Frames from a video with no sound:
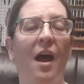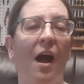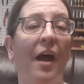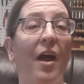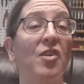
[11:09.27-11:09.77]

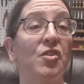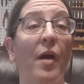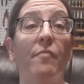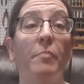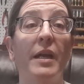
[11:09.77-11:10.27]
I also
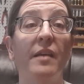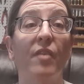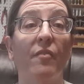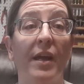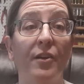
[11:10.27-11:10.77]
have many of
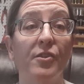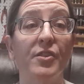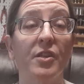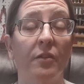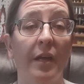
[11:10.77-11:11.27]
our
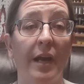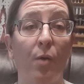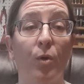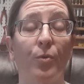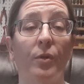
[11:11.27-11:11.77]
vendors that I
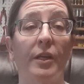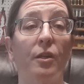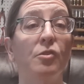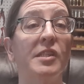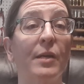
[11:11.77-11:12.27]
work really
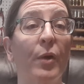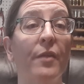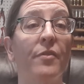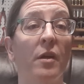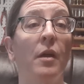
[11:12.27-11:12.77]
closely with